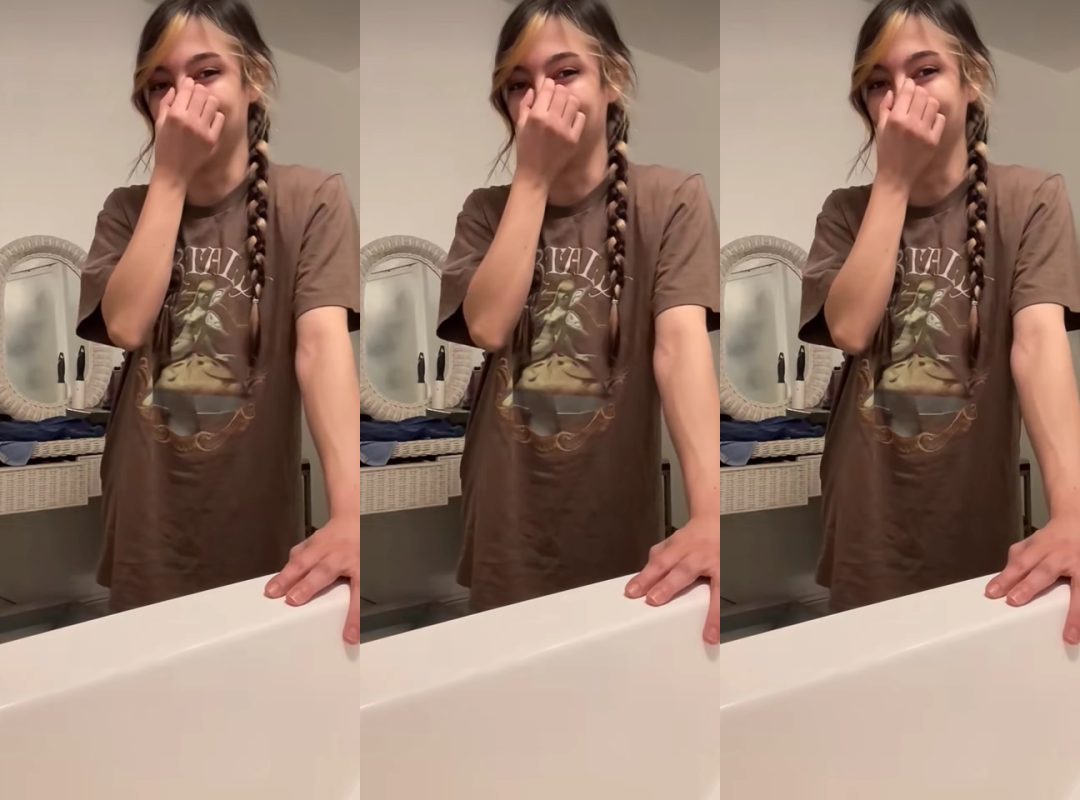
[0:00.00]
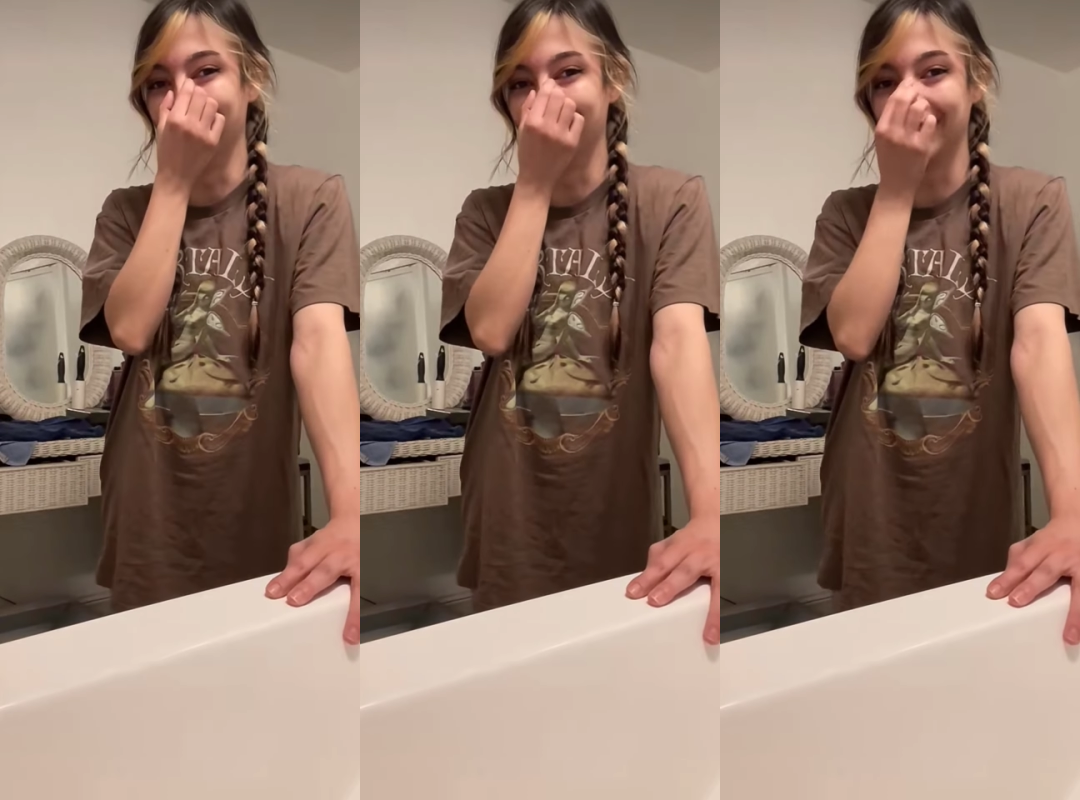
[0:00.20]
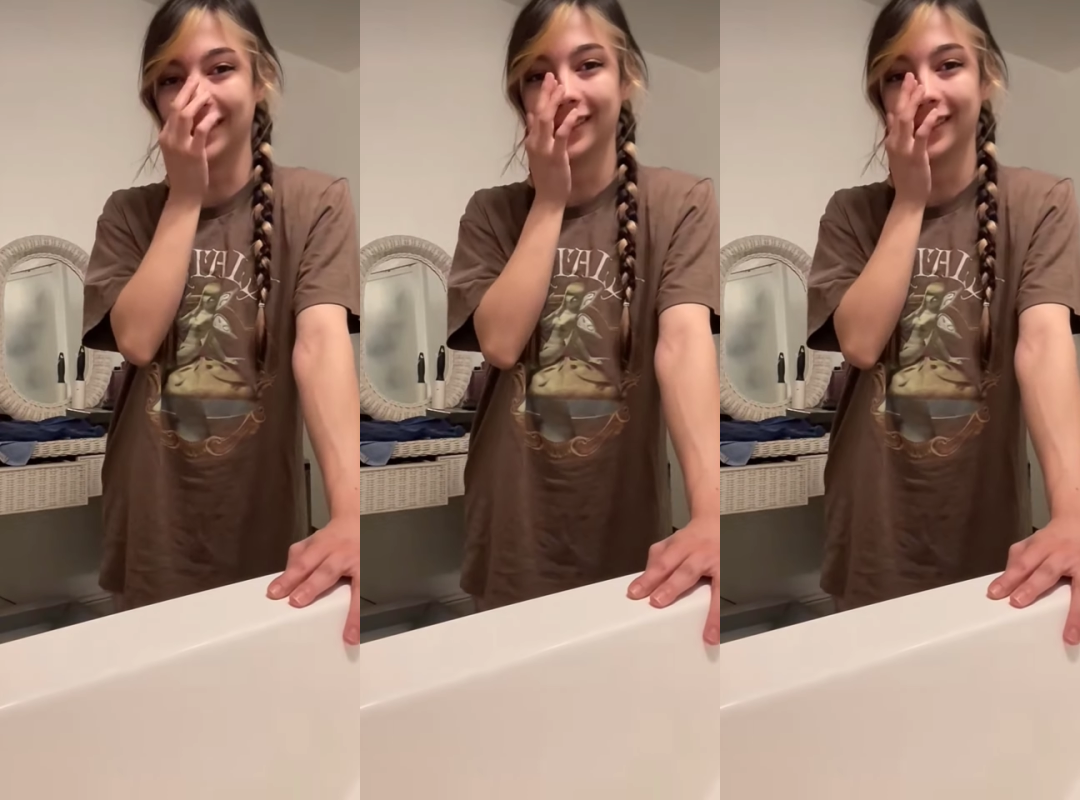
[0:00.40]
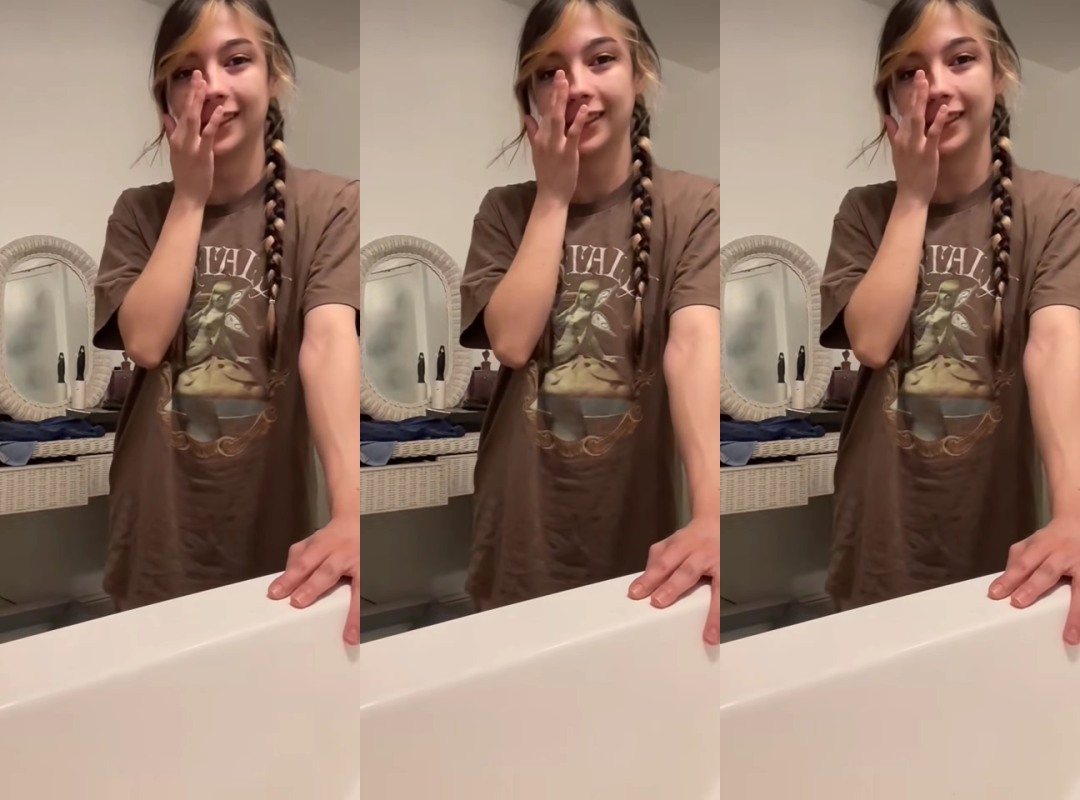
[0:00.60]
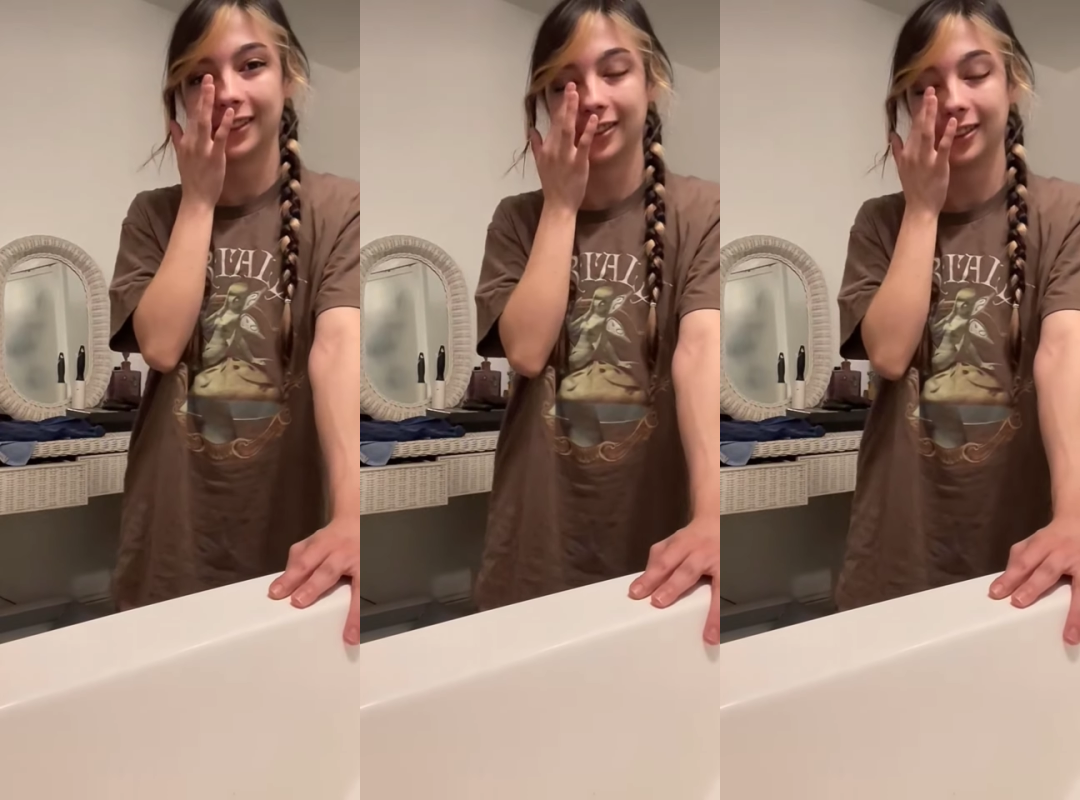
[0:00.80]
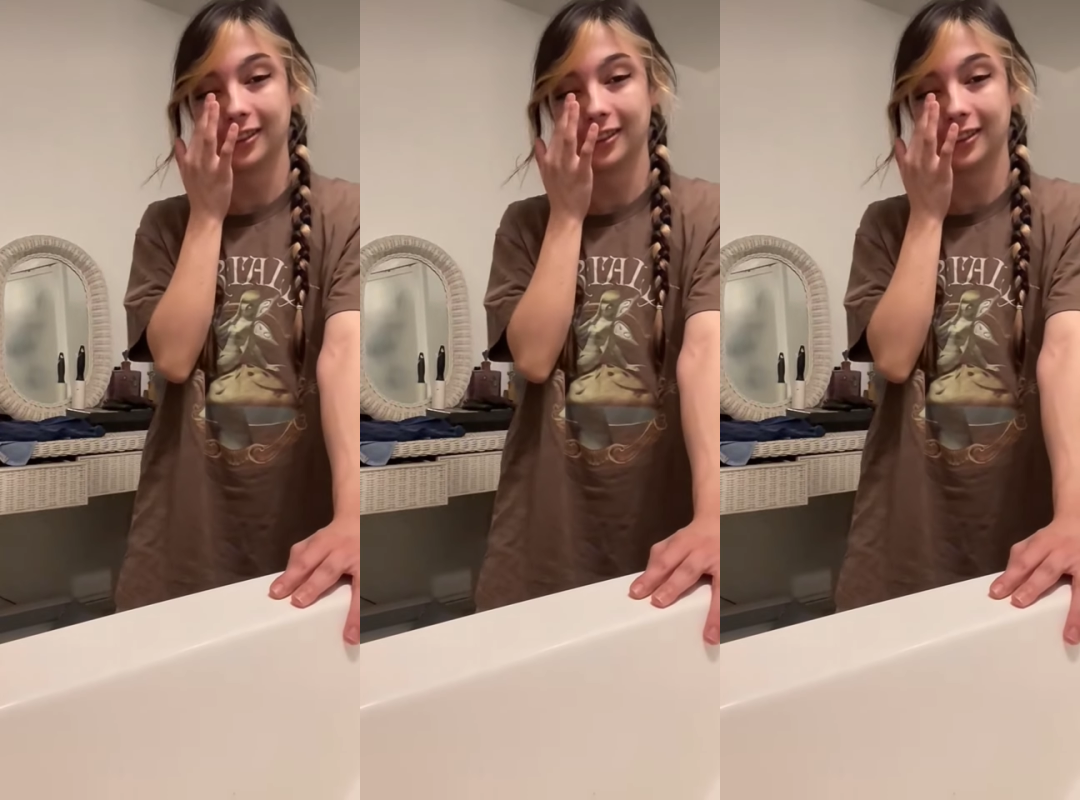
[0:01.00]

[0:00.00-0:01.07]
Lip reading: class, I love you.